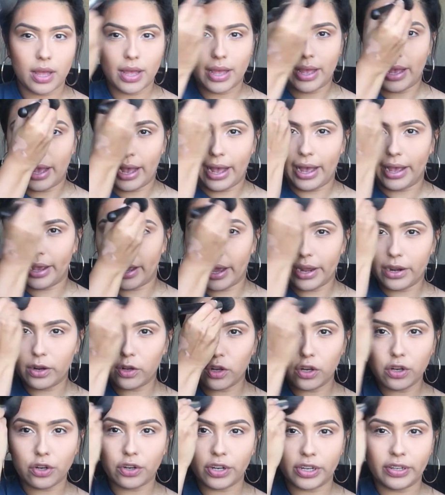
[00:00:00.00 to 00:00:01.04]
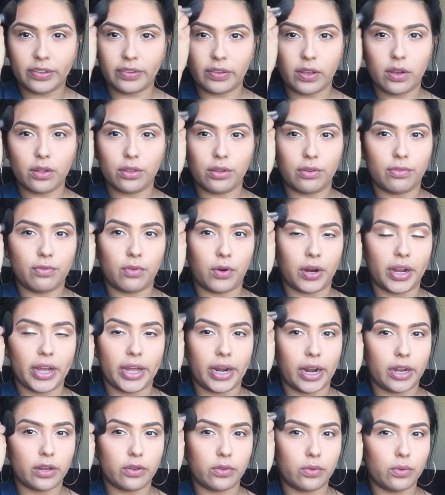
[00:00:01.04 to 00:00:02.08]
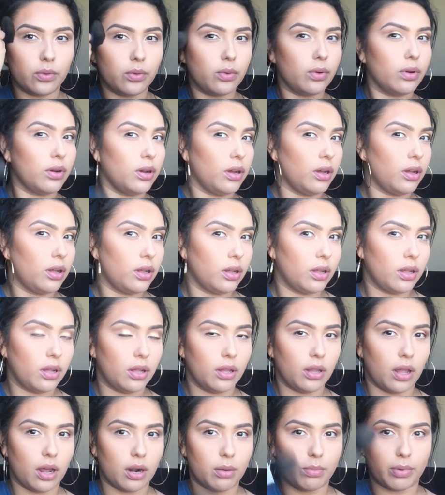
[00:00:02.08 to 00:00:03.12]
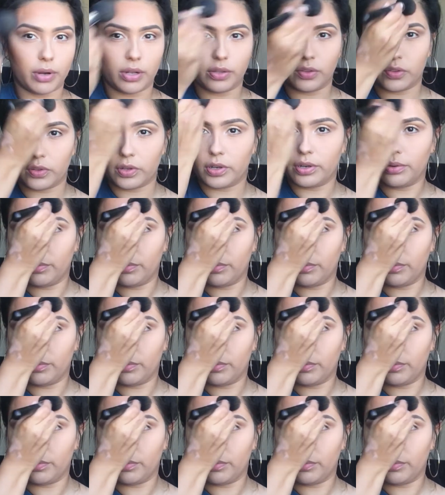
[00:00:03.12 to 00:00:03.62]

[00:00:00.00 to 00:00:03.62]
I kind of go crazy on the forehead. I do a lot of bronzer.